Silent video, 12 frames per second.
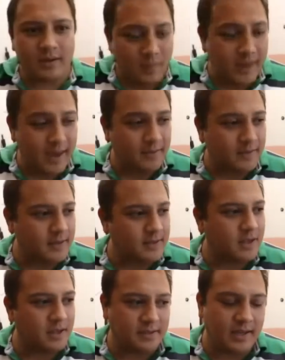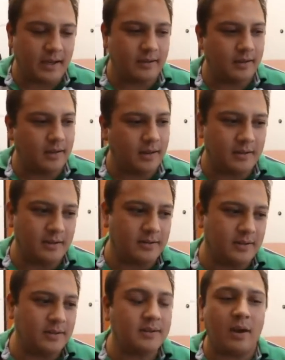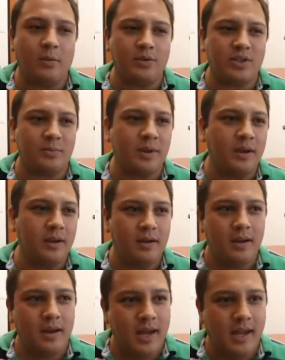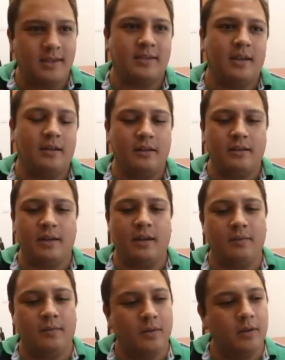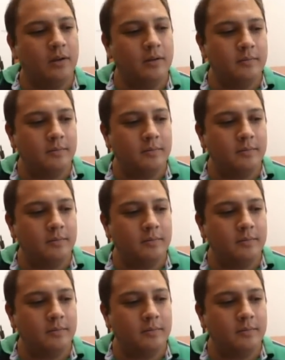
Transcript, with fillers: get this exactly like this. This is how we're shipping it and selling it to California.